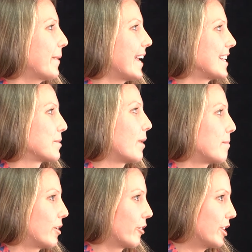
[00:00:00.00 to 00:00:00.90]
plans, well,
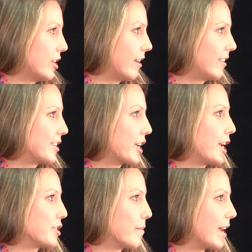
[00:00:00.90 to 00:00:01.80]
I'm an early childhood
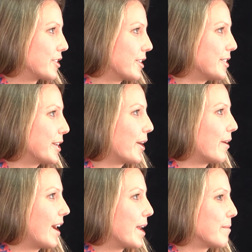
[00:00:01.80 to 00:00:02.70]
education major, so
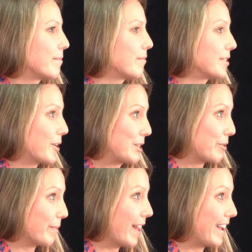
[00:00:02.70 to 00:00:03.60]
I'm starting to
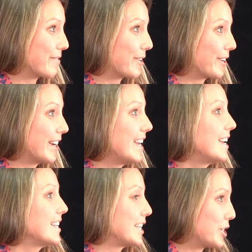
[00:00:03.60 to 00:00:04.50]
apply for
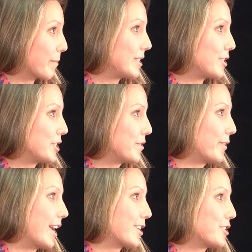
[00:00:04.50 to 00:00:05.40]
teaching positions for
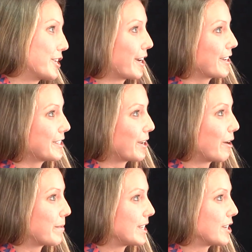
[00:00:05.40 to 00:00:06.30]
next year, so I'll
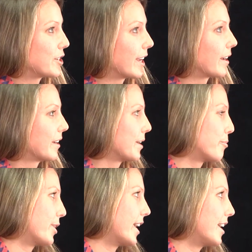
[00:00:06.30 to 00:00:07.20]
be teaching
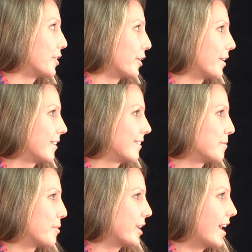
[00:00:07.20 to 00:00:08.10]
pre either
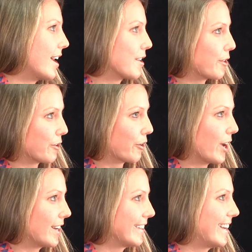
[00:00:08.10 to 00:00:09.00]
pre-K to third
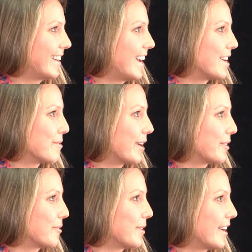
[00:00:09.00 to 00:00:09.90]
grade, anywhere through